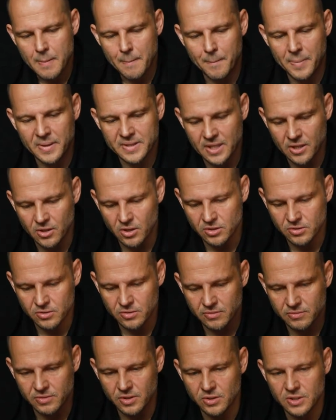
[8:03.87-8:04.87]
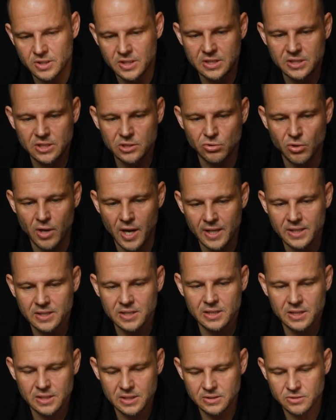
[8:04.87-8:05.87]
but they're not very easy to
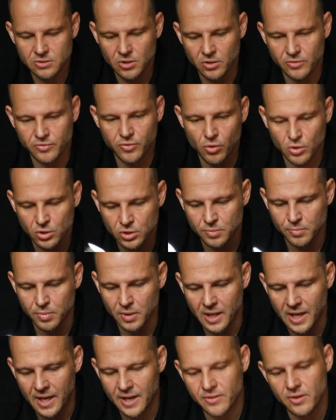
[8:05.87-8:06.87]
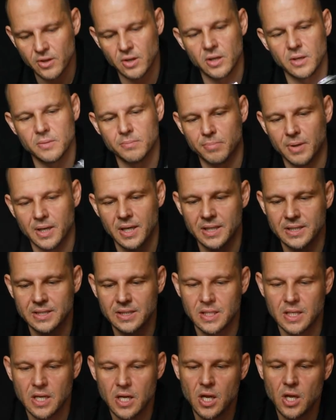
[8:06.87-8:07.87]
handle, not focusable either, but
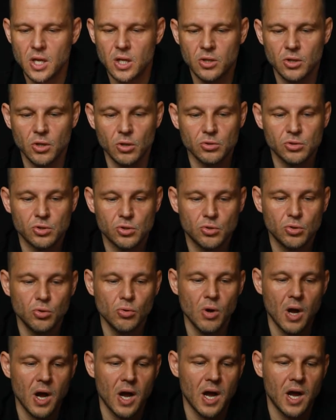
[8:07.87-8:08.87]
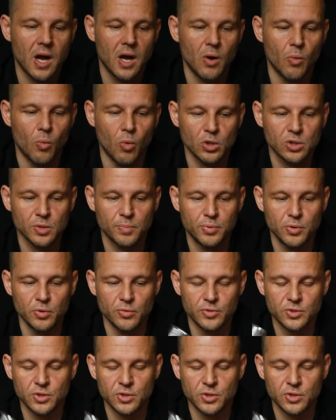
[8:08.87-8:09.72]
those two are waterproof.